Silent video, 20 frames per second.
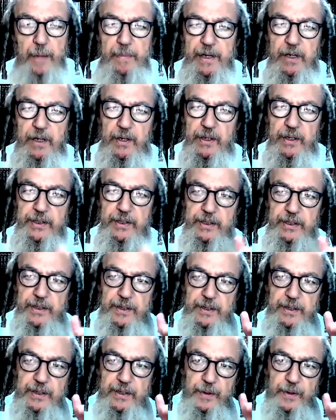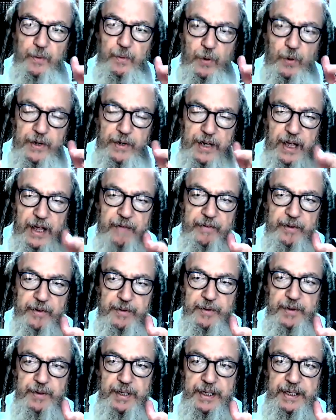Because whenever
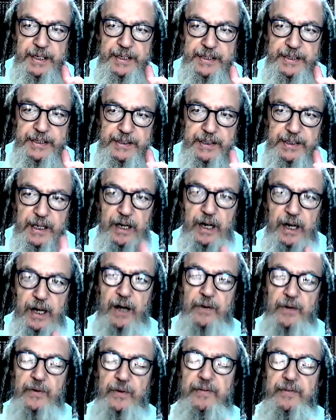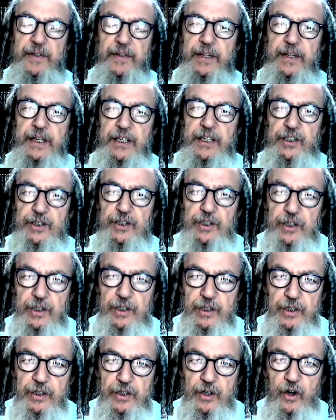there is a
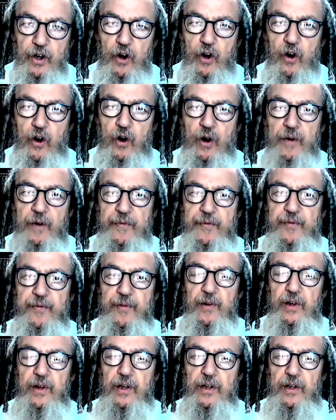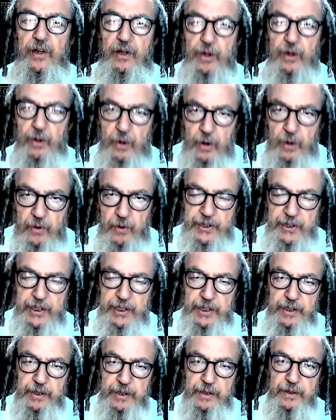revelation of
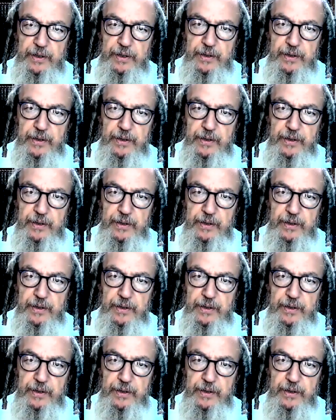glory,